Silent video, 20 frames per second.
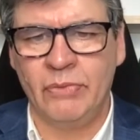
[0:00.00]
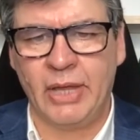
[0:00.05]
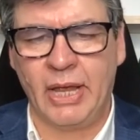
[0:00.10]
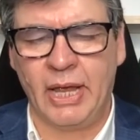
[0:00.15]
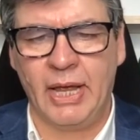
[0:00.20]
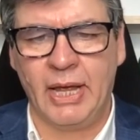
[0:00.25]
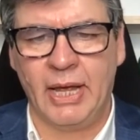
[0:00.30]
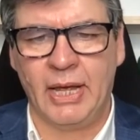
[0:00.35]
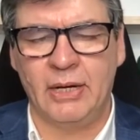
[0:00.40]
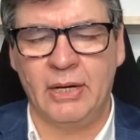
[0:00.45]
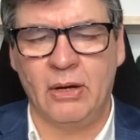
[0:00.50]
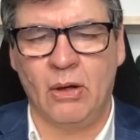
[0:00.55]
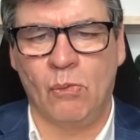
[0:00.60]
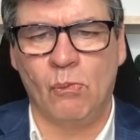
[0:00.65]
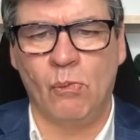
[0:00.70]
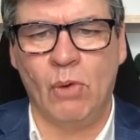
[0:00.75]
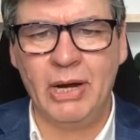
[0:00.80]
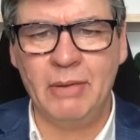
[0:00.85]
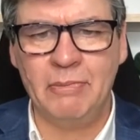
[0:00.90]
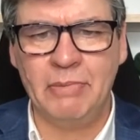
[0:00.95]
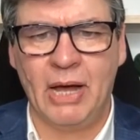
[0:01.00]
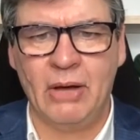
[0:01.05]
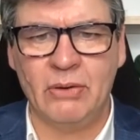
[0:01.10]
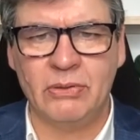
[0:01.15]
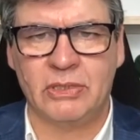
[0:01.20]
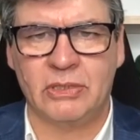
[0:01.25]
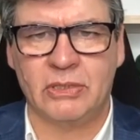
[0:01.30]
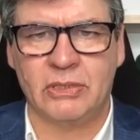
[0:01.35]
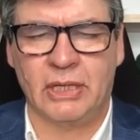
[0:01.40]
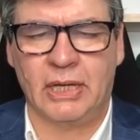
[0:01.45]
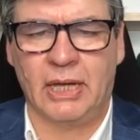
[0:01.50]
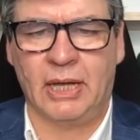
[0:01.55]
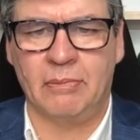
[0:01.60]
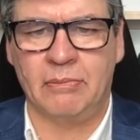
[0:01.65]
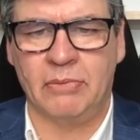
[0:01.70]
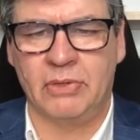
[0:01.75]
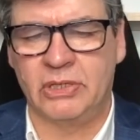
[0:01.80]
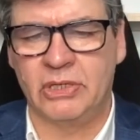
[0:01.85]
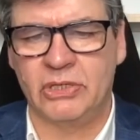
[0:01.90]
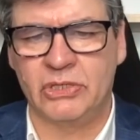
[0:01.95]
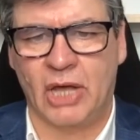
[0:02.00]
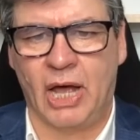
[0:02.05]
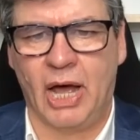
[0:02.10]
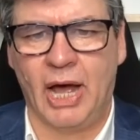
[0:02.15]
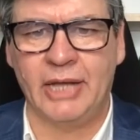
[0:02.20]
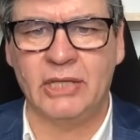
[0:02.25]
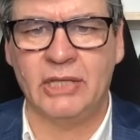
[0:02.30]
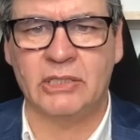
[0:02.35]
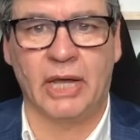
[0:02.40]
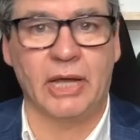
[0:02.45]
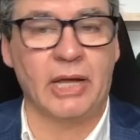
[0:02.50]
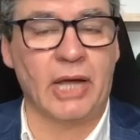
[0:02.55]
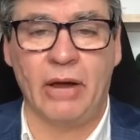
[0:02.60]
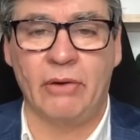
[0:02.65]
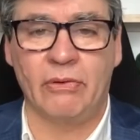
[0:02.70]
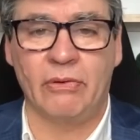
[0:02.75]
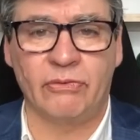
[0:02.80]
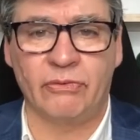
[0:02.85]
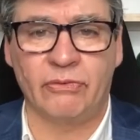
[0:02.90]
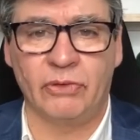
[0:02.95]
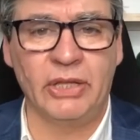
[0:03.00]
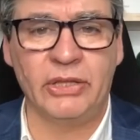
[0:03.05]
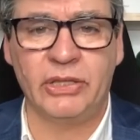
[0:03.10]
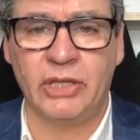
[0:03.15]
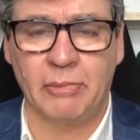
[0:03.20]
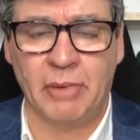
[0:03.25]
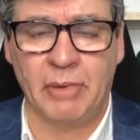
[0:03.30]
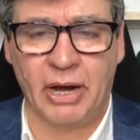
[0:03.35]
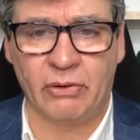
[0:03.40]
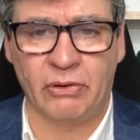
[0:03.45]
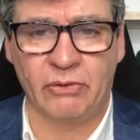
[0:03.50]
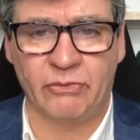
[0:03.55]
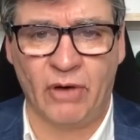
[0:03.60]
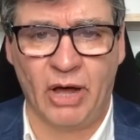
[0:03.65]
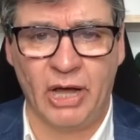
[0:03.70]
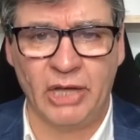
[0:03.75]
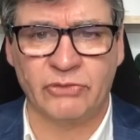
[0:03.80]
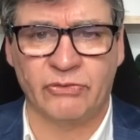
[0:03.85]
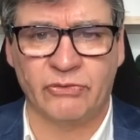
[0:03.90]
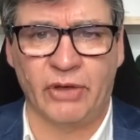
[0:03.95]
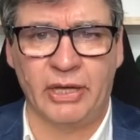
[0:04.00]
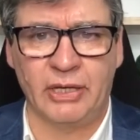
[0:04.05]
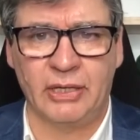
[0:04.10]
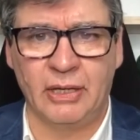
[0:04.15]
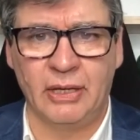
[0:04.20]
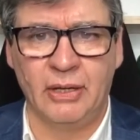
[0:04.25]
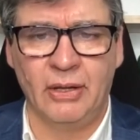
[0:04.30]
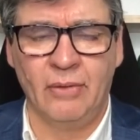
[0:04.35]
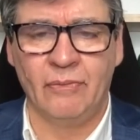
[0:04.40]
And what about designs like lithium iron phosphate